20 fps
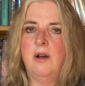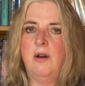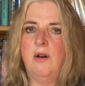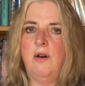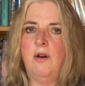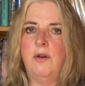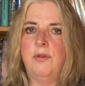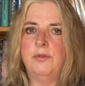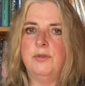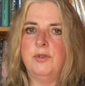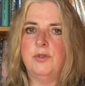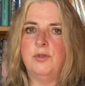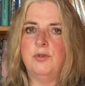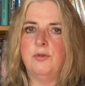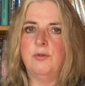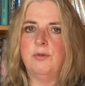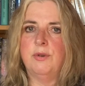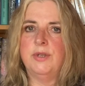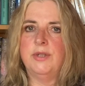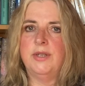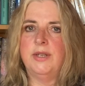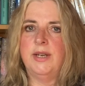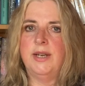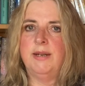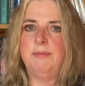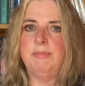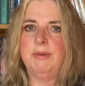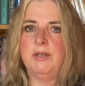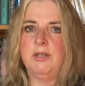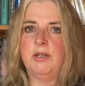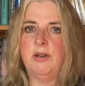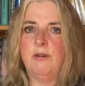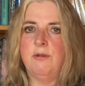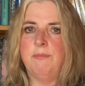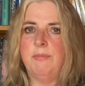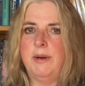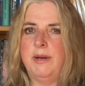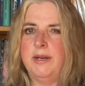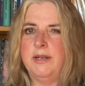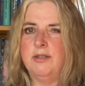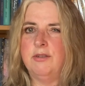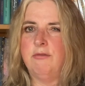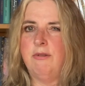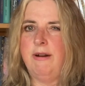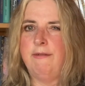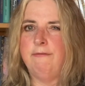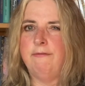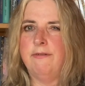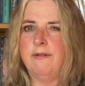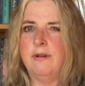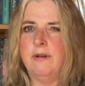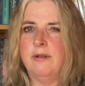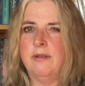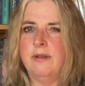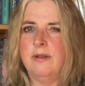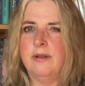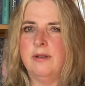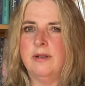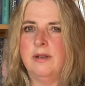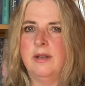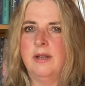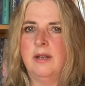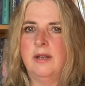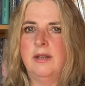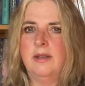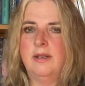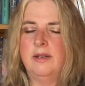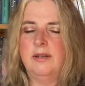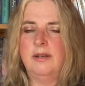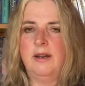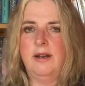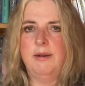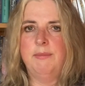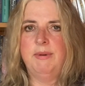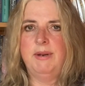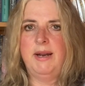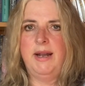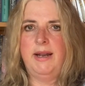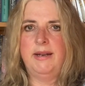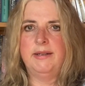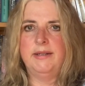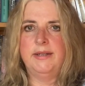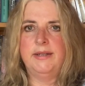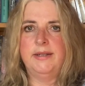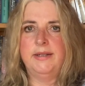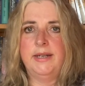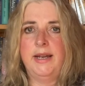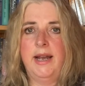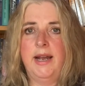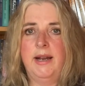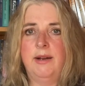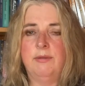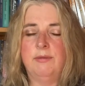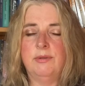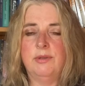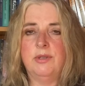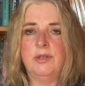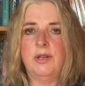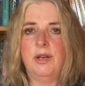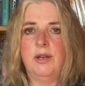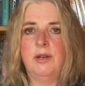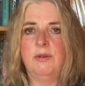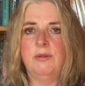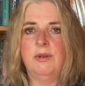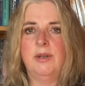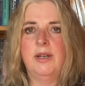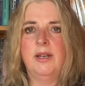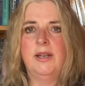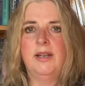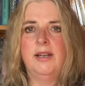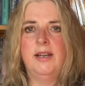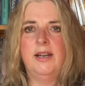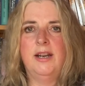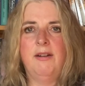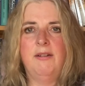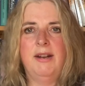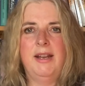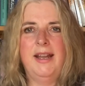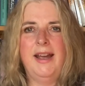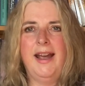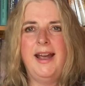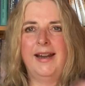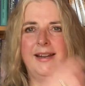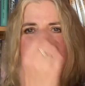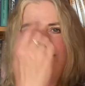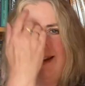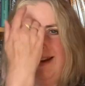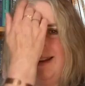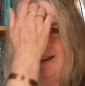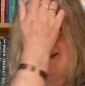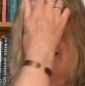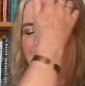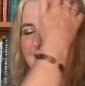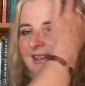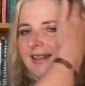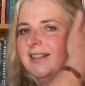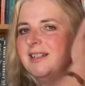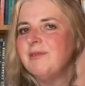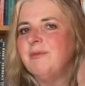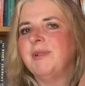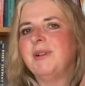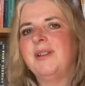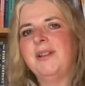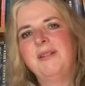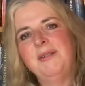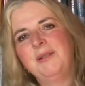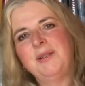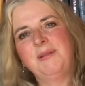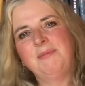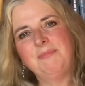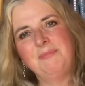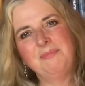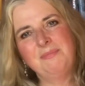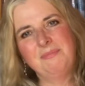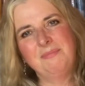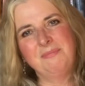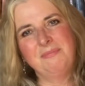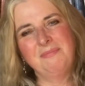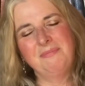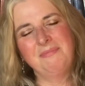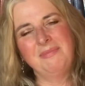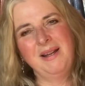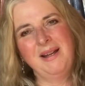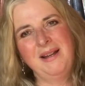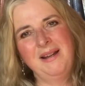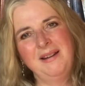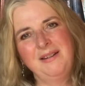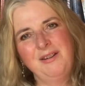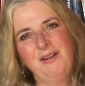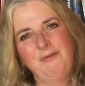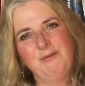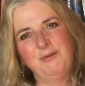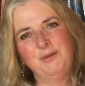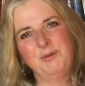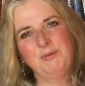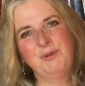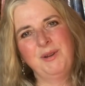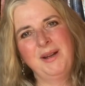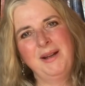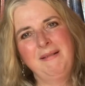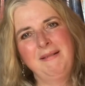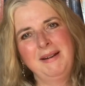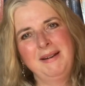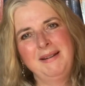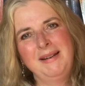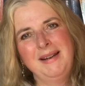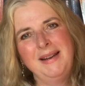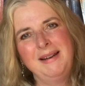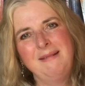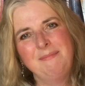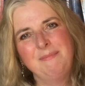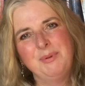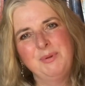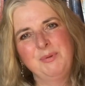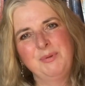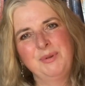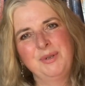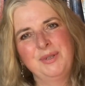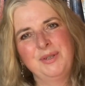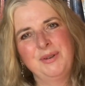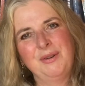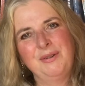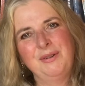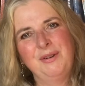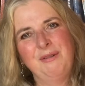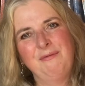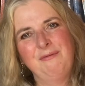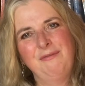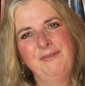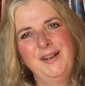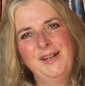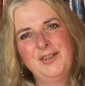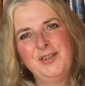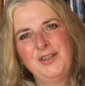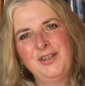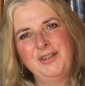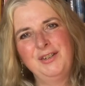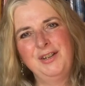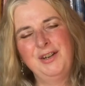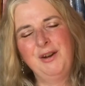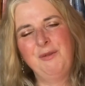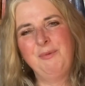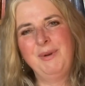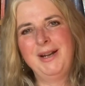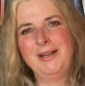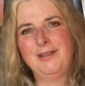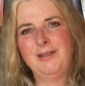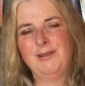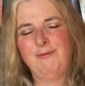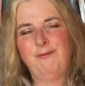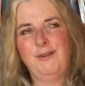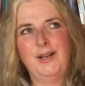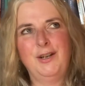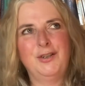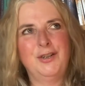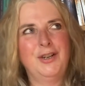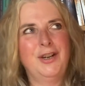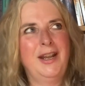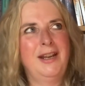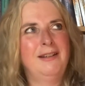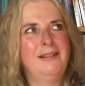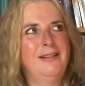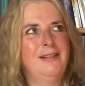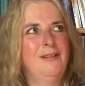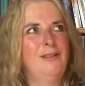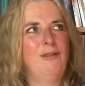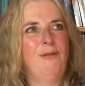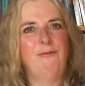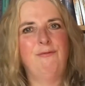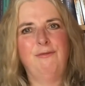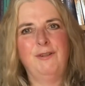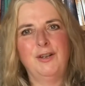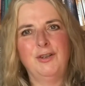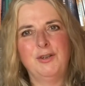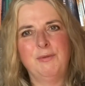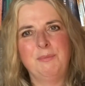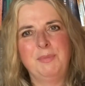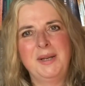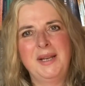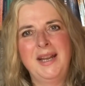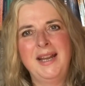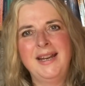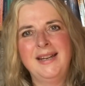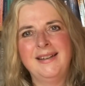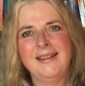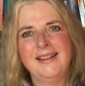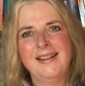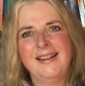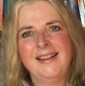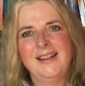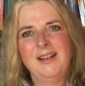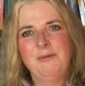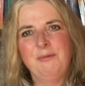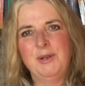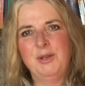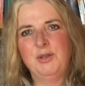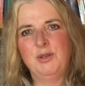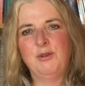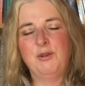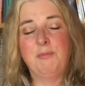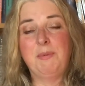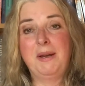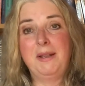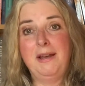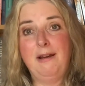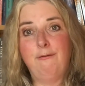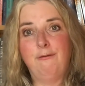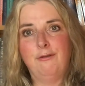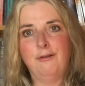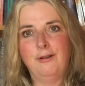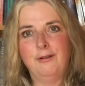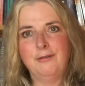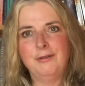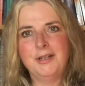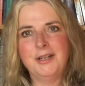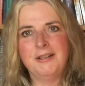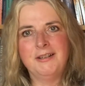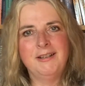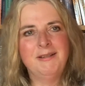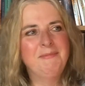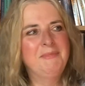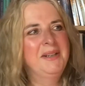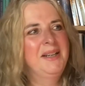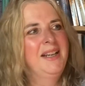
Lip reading: on stories that he'd been told by his grandfather that had kind of been handed down. So, you know, again, it's one of those novels where it borders on non-fiction. You know, where does fiction end and non-fiction begin? We could talk about that for a long time.